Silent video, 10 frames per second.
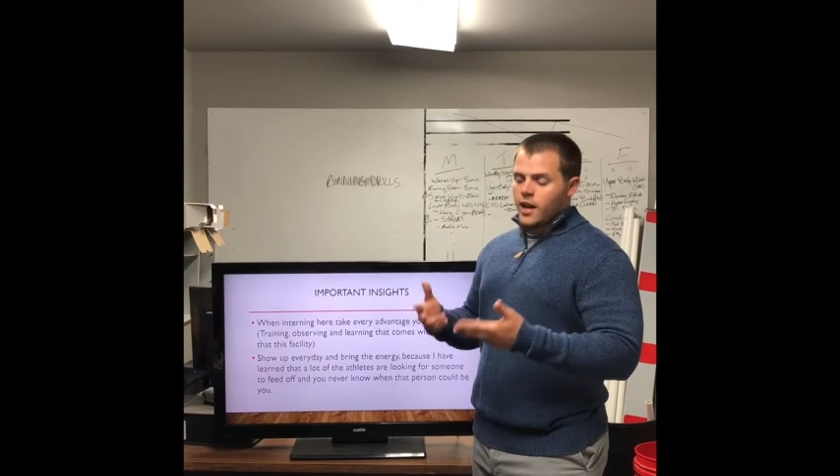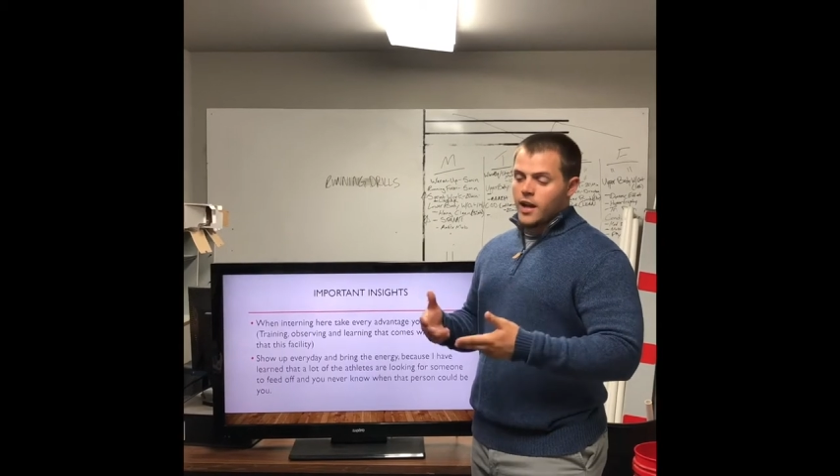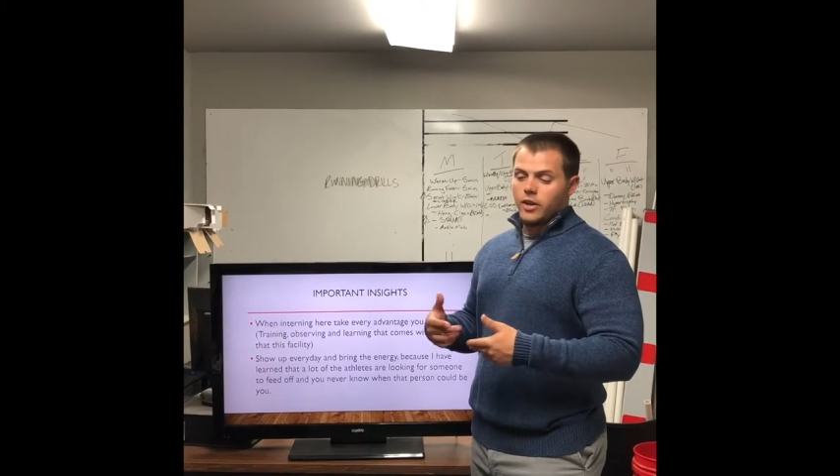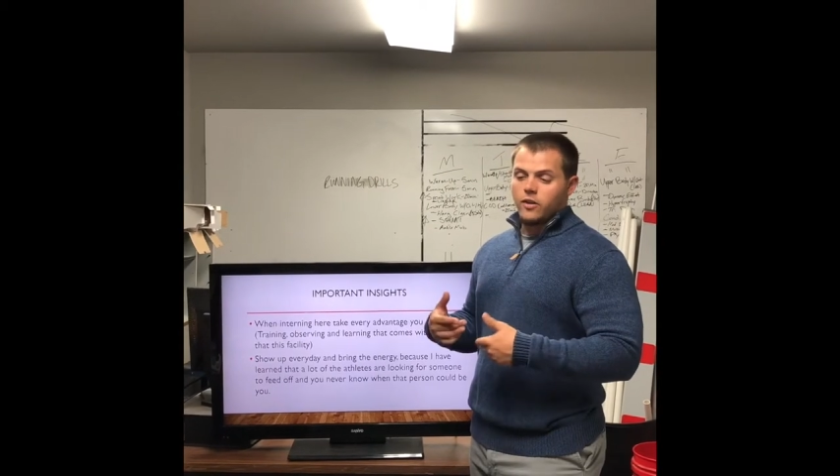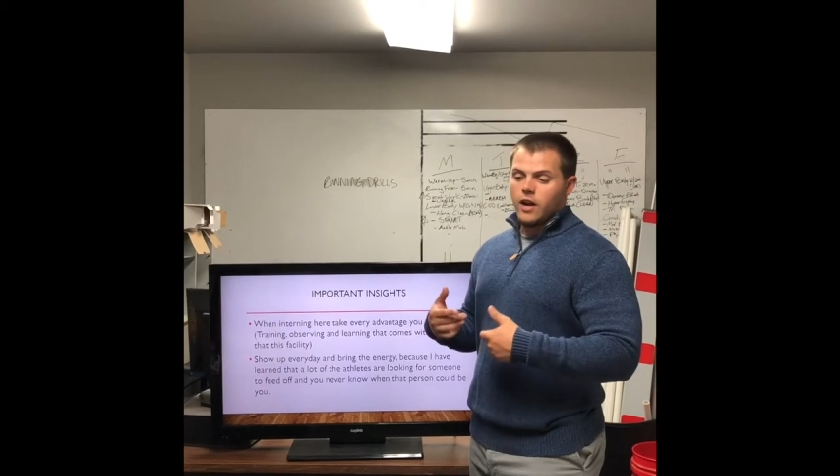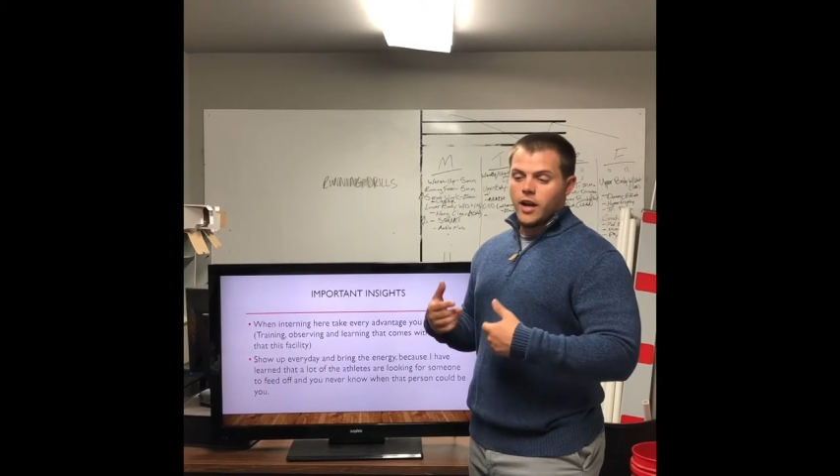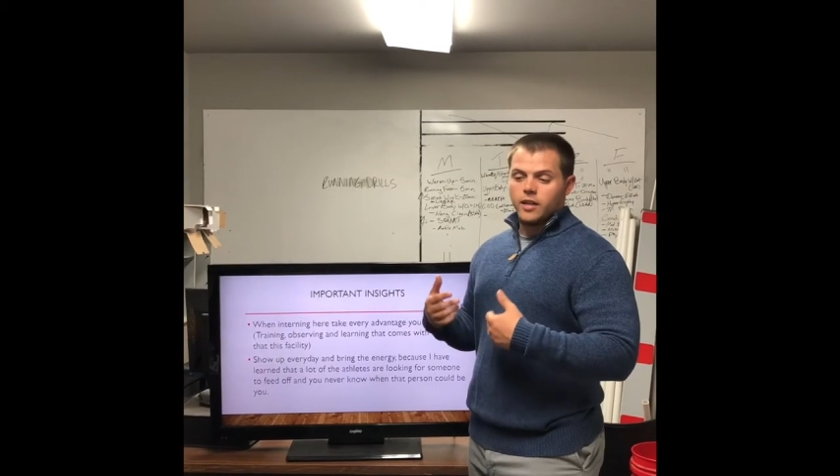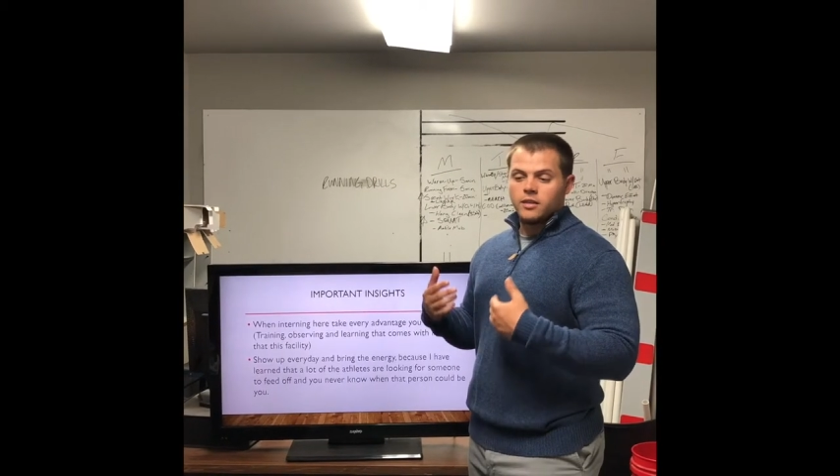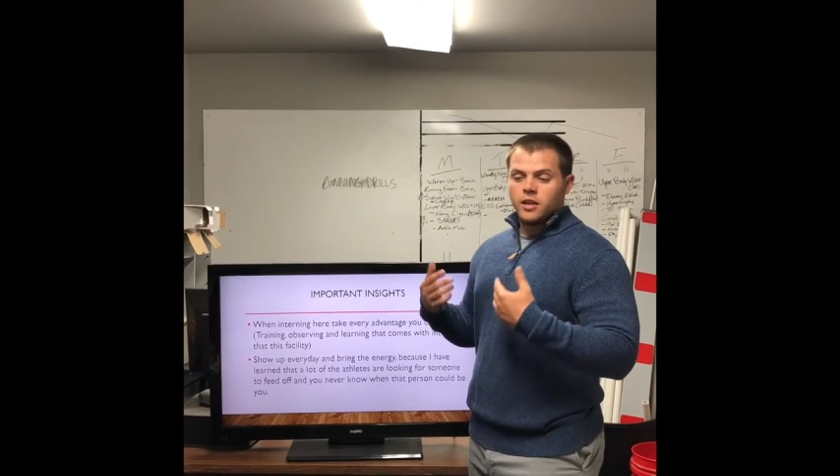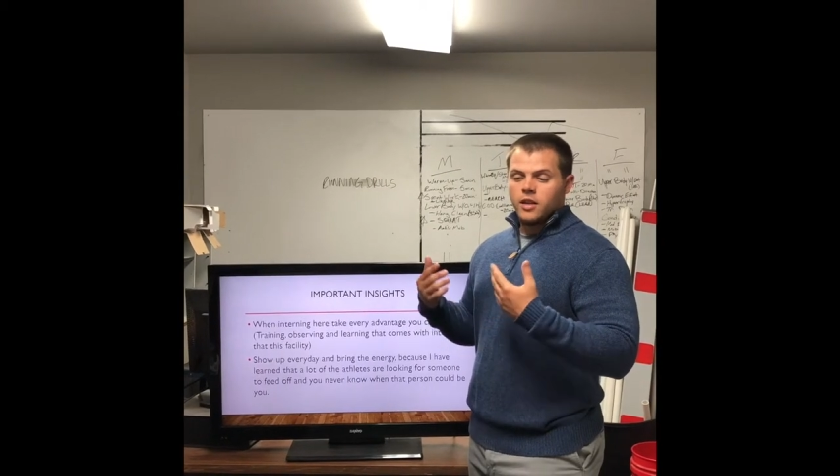and are
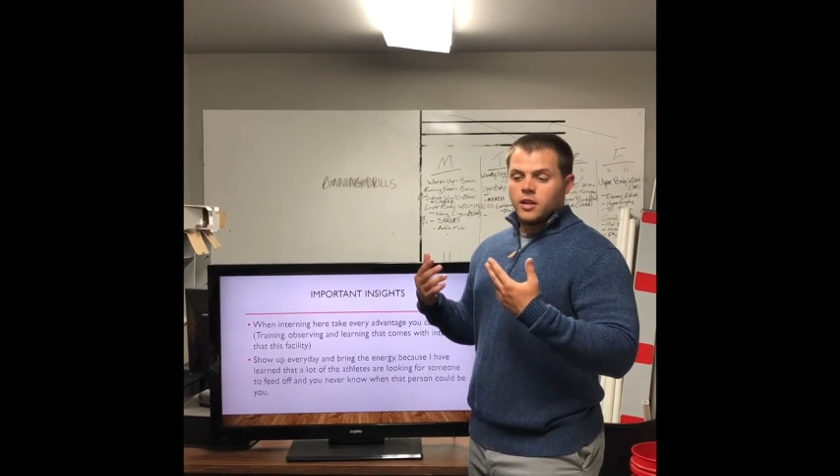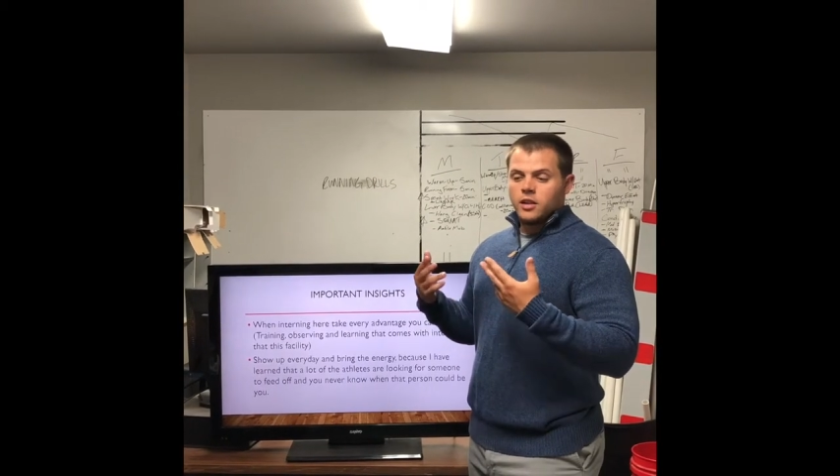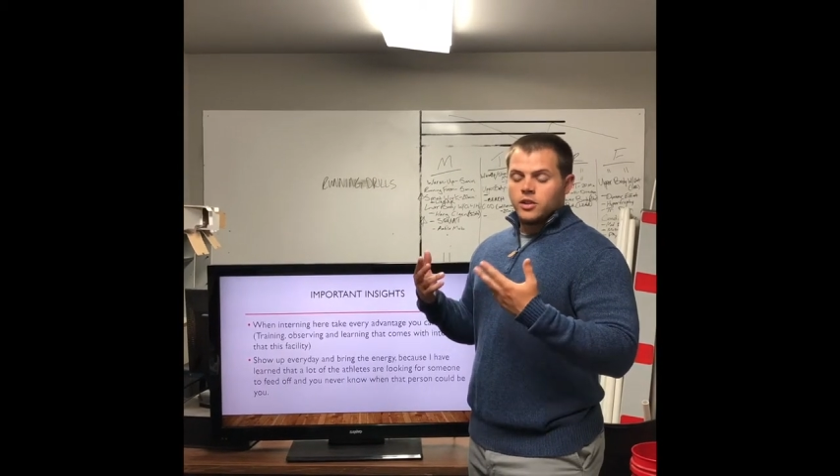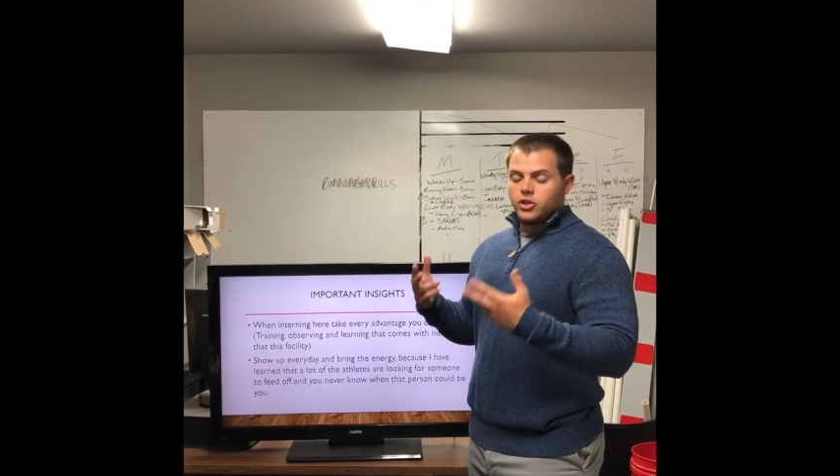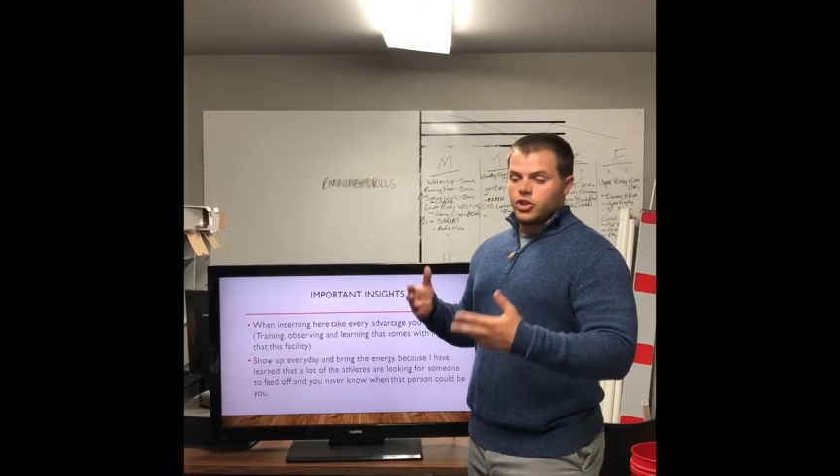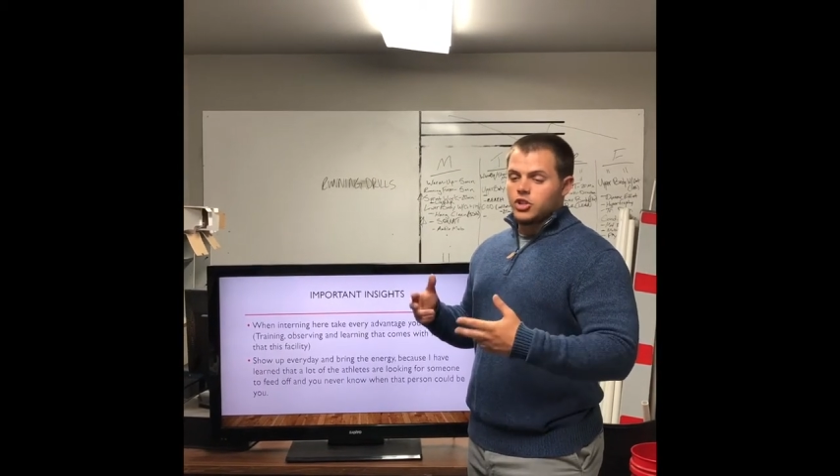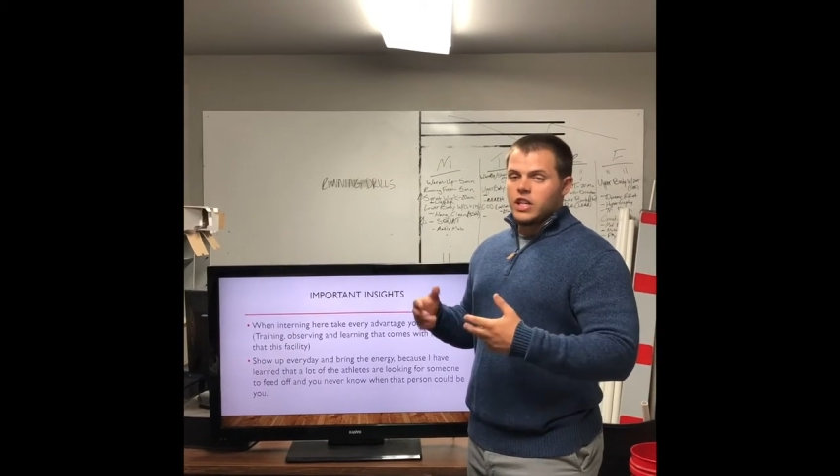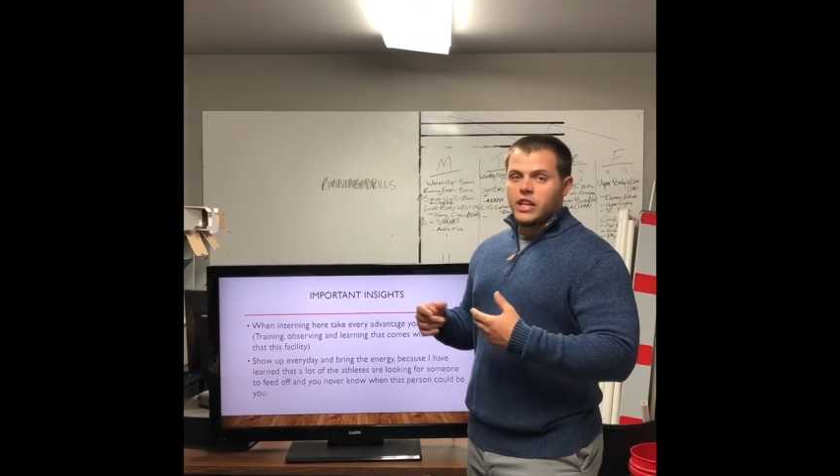like just